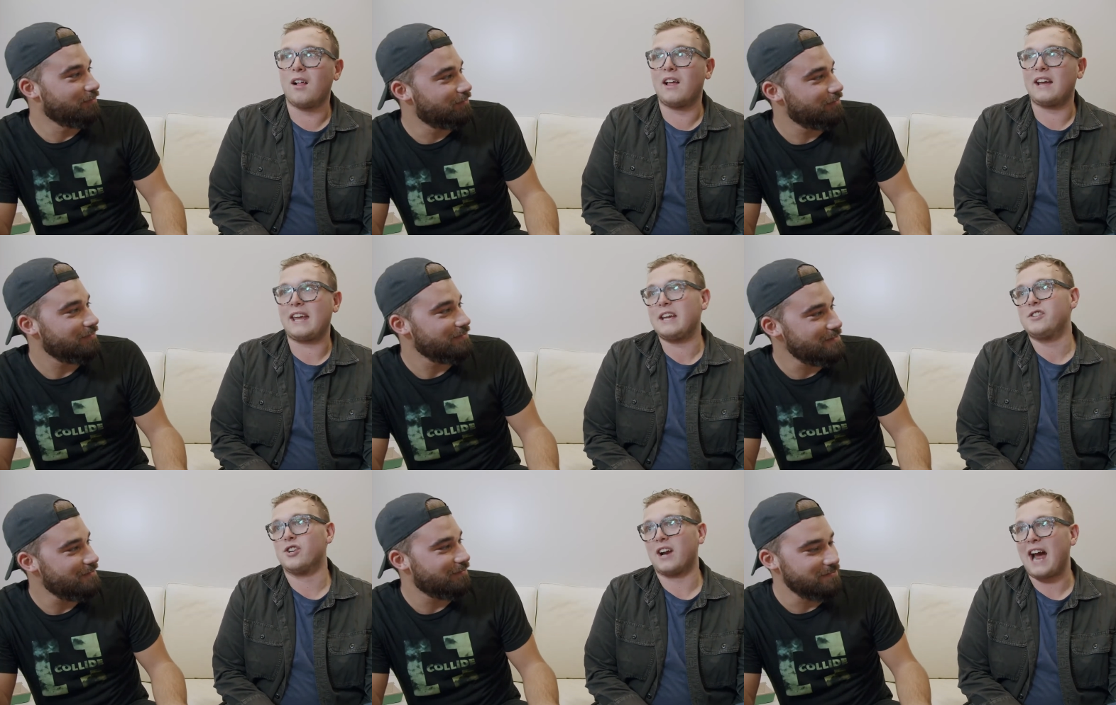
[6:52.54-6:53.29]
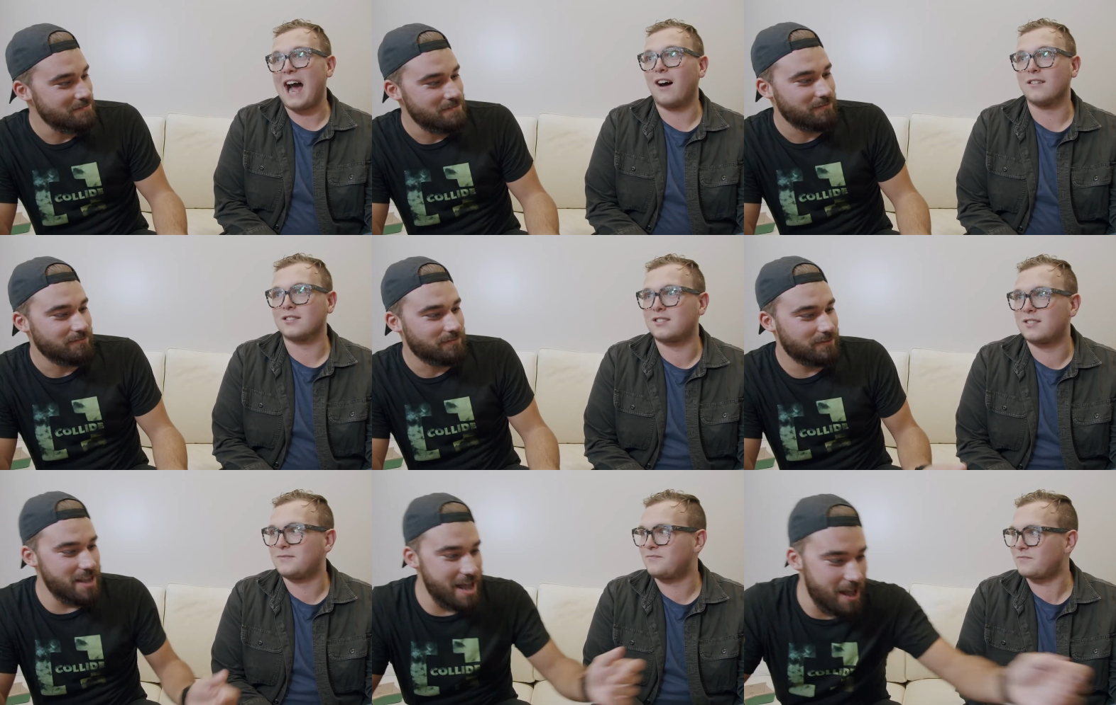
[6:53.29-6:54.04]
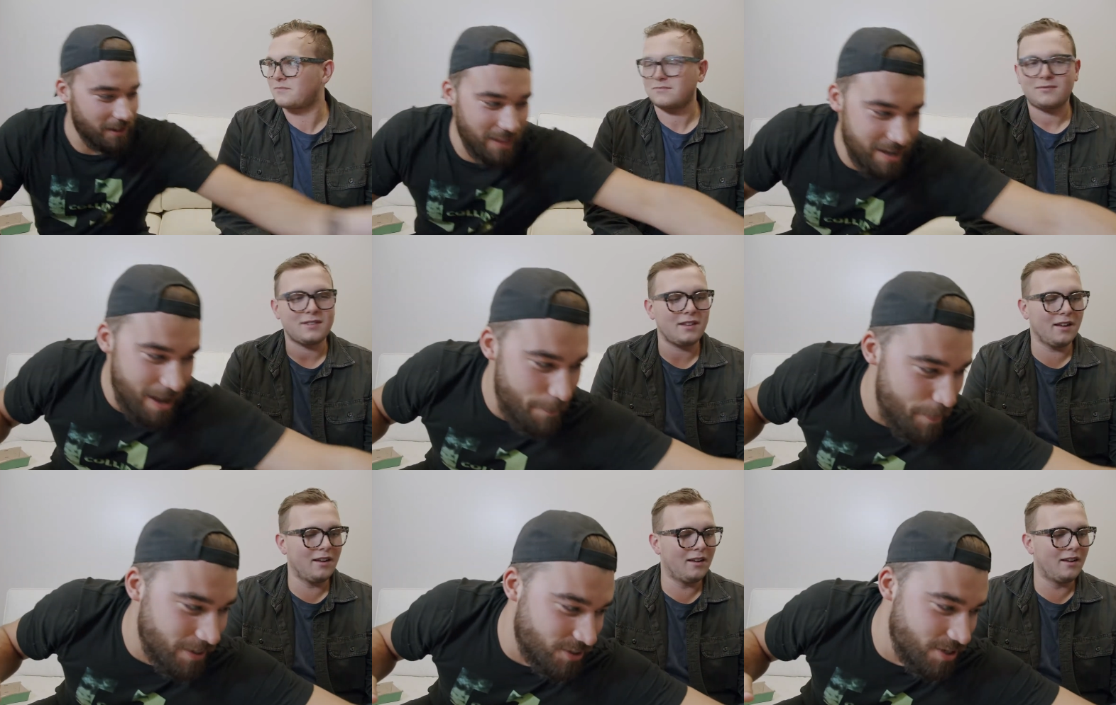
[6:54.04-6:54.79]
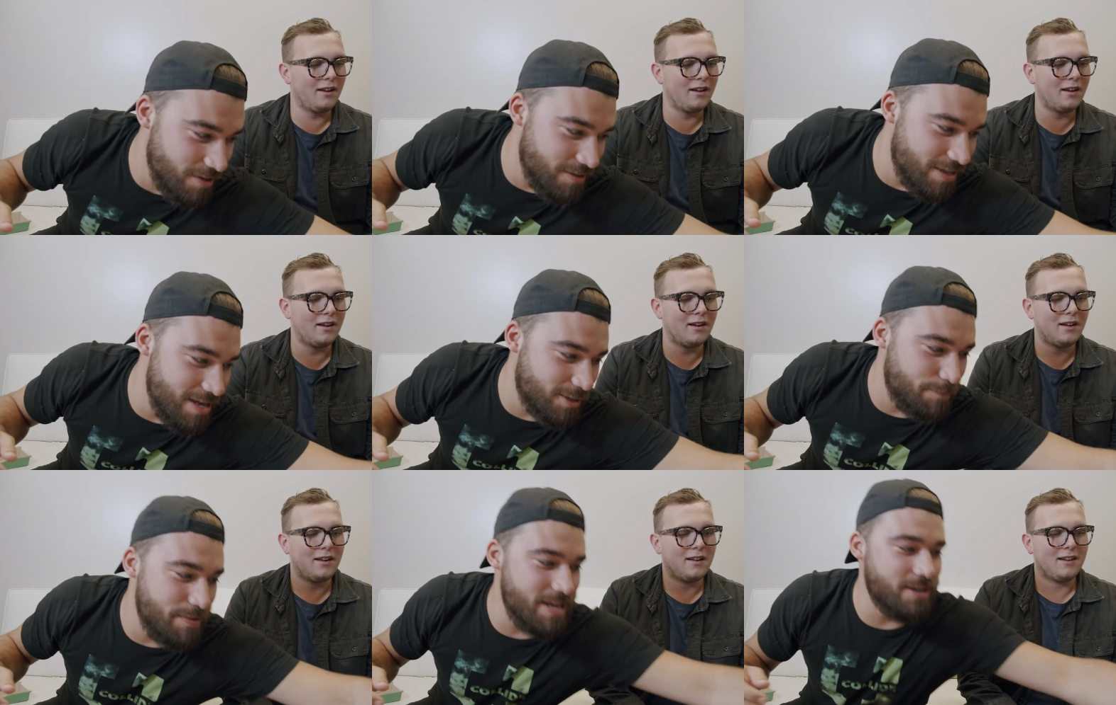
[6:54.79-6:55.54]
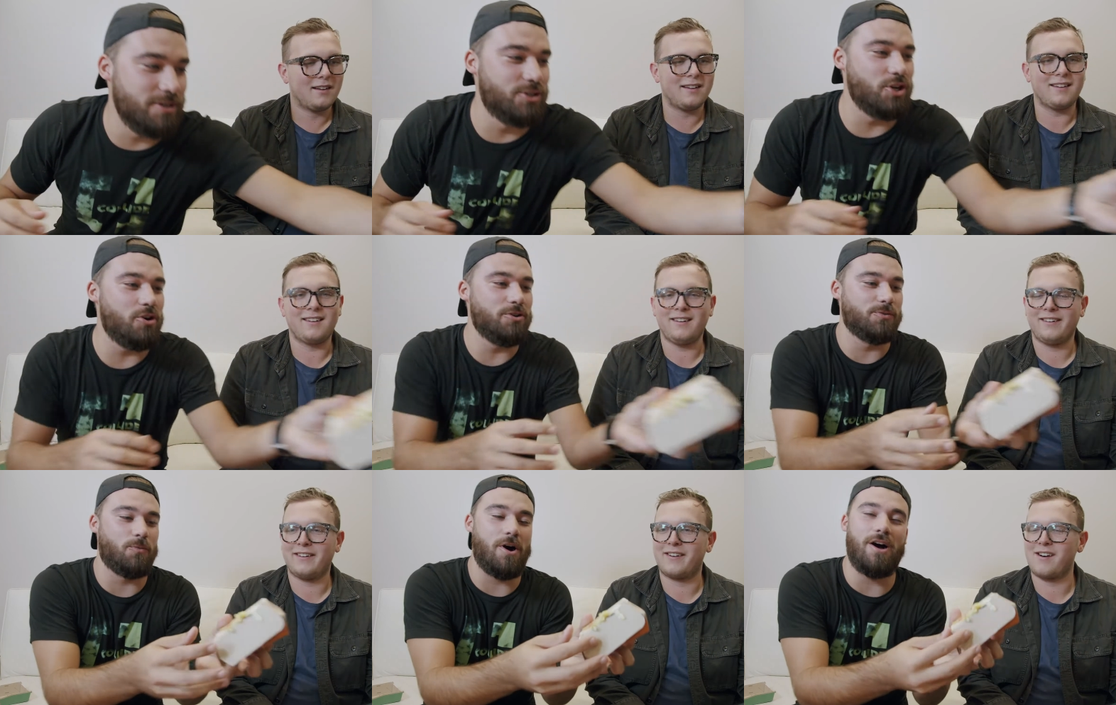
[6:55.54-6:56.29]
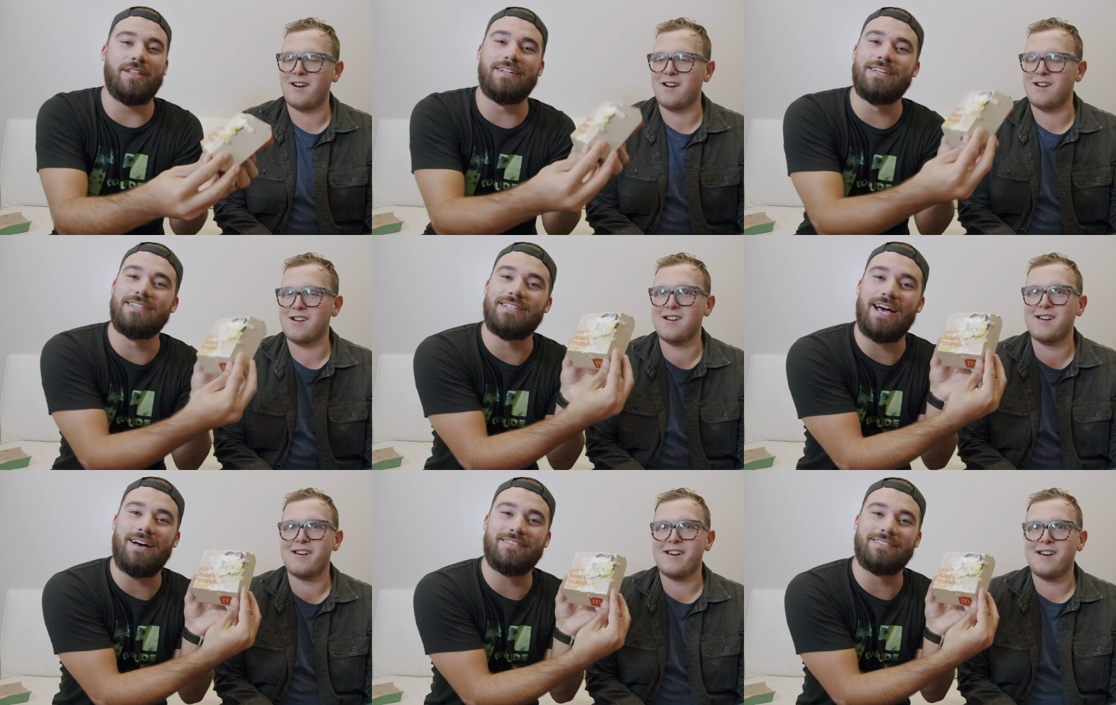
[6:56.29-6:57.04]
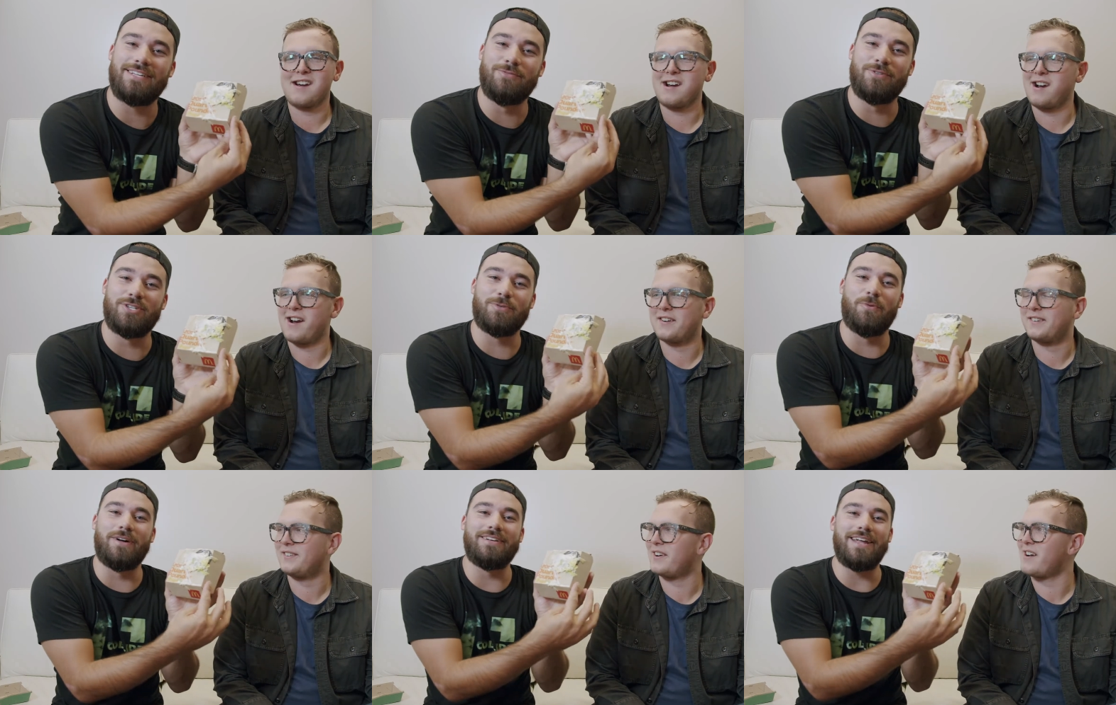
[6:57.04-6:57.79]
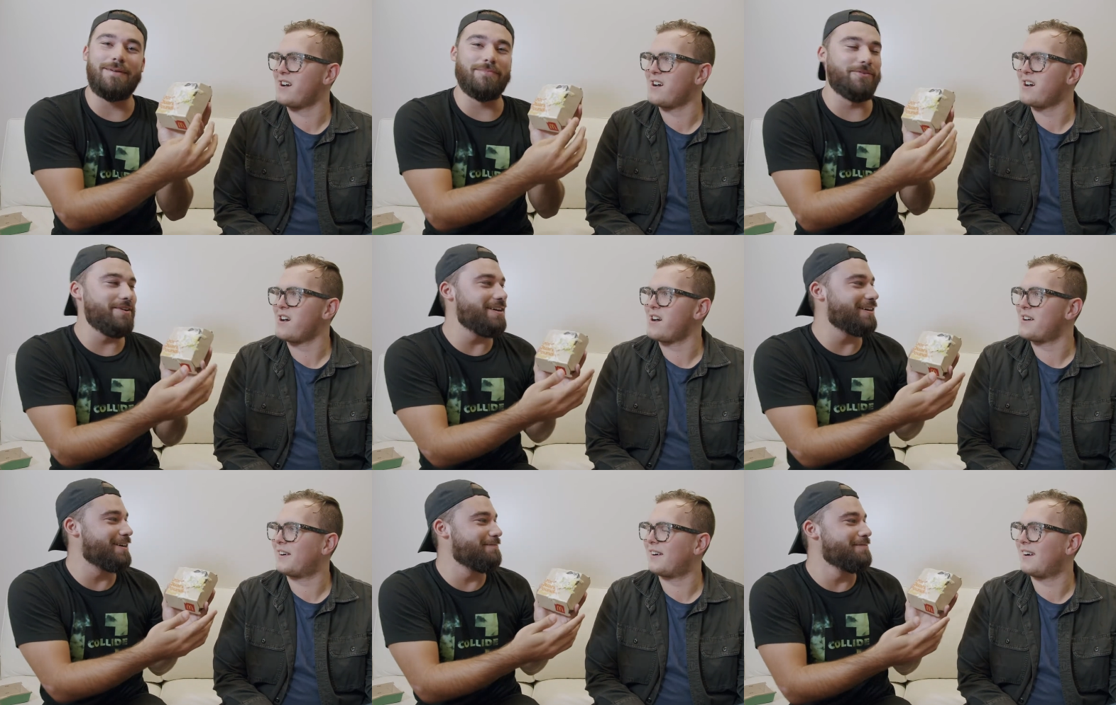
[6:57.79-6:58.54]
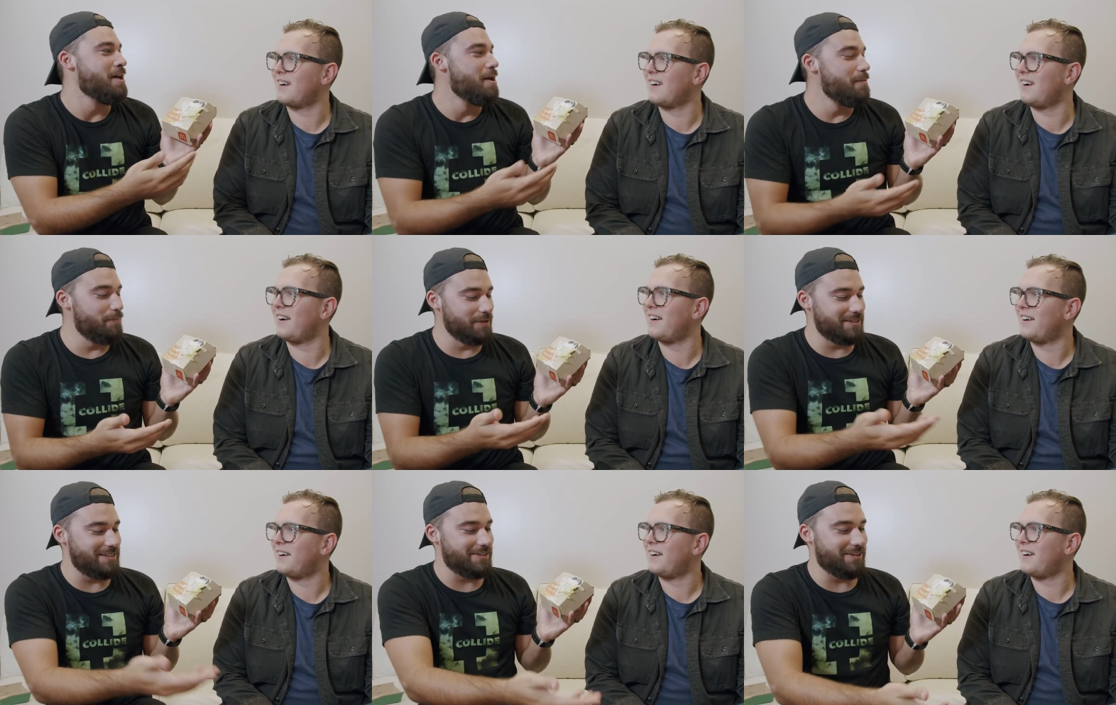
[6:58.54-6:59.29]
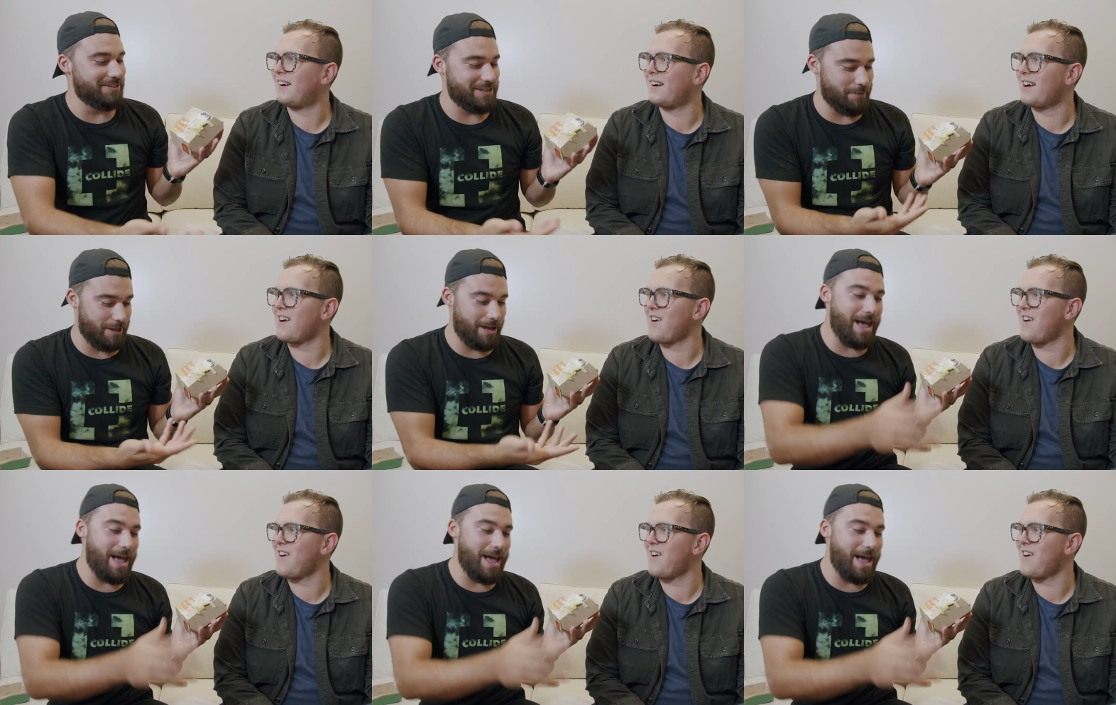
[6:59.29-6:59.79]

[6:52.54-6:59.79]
Speaker 1: Like in your house.
Speaker 2: Yeah. Like I picture this being Joel's wall in his house, and just one day Maria puts dinner on the table, like